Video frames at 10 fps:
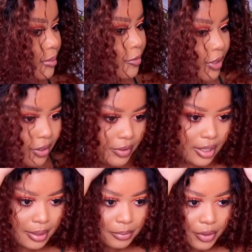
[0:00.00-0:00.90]
I'm
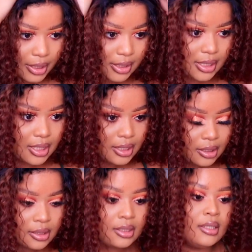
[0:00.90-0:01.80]
really impressed.
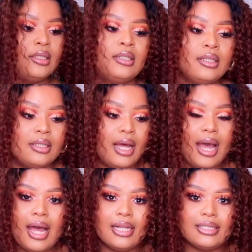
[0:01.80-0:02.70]

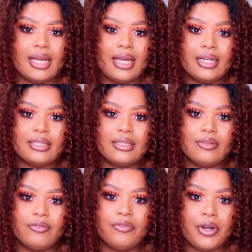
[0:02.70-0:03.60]
And it
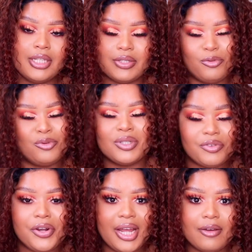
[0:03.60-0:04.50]
was
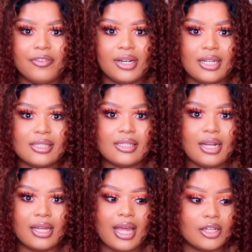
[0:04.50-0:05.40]
very effortless,
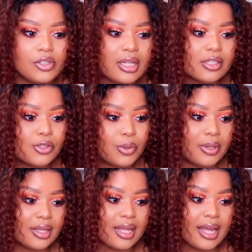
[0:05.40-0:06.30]
like actually
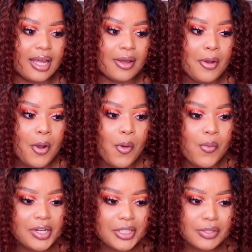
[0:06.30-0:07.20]
installing the hair,
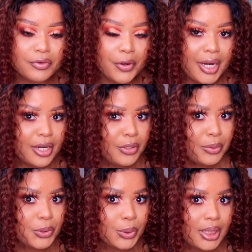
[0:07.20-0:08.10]
which is very
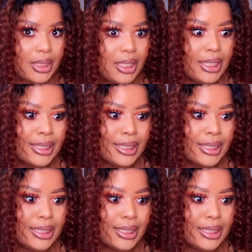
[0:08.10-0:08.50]
unusual